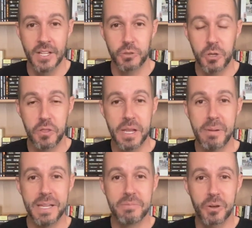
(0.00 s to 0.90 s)
So when you think
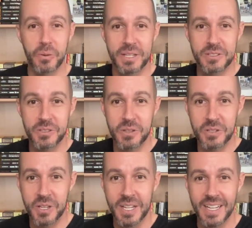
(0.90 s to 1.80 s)
about him going
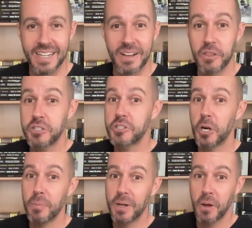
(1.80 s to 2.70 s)
to the
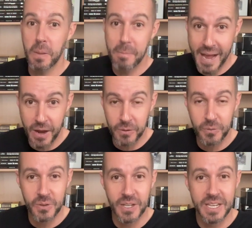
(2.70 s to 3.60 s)
Sermon on the Mount,
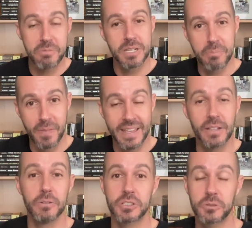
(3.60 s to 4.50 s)
and he was up in the
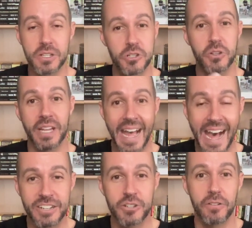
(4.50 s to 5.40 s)
hills, it's because you can
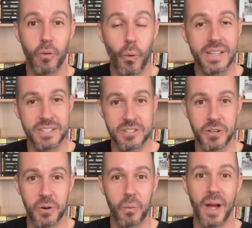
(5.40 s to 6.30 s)
cast your voice a
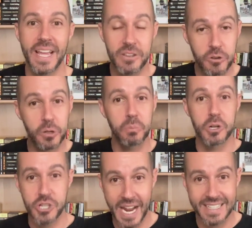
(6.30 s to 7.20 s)
certain way, you can
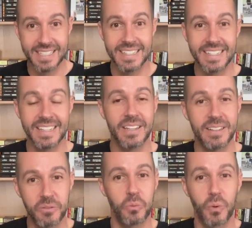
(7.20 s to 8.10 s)
project it, and
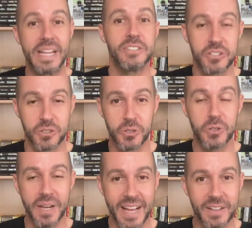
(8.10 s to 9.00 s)
it rings
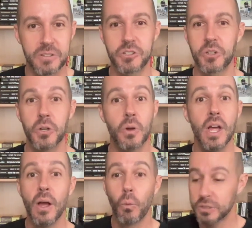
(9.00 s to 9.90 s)
through and echoes through.
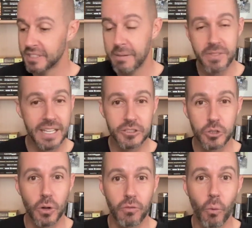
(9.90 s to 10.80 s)
Well, same thing's
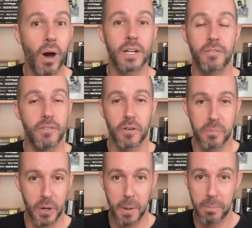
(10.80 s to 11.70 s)
true off water. If you've ever
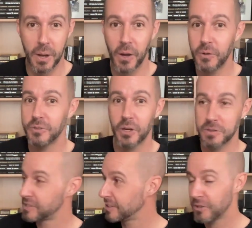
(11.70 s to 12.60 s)
been on a boat,
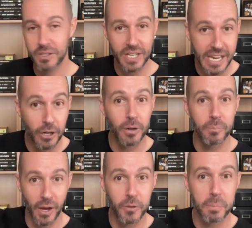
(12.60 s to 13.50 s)
notice you can hear
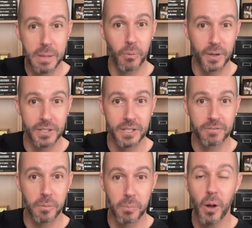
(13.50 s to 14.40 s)
other people on a
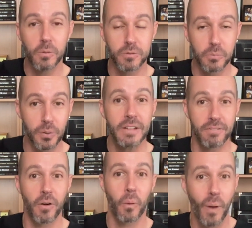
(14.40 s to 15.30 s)
different boat from pretty
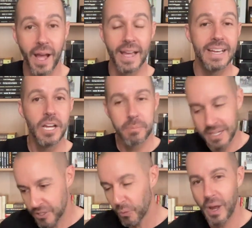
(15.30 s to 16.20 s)
far away
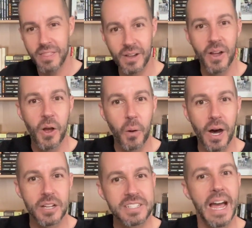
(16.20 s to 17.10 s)
because of the way that
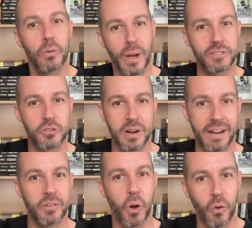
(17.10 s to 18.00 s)
sound waves
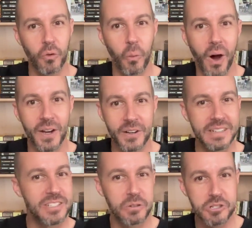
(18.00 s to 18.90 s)
travel over water.
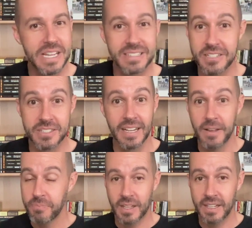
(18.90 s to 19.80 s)
And so Jesus,
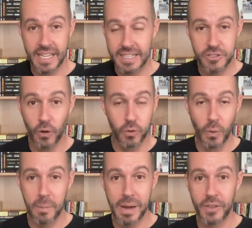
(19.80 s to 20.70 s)
again, he's
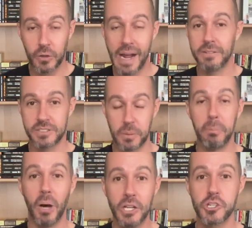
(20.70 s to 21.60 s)
overwhelmed by the crowds. It's a
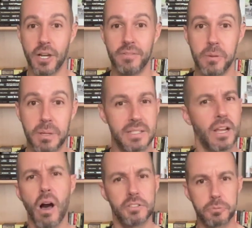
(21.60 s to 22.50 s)
bunch of them, but he's like,
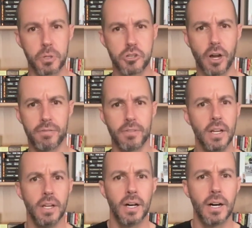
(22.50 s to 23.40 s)
oh, I'll just push off
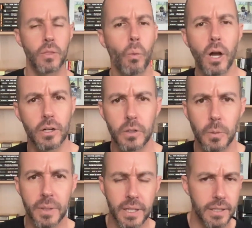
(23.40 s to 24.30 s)
the water a little
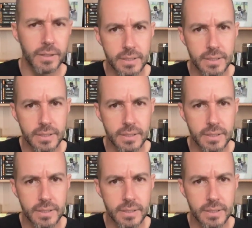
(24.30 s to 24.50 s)
bit here.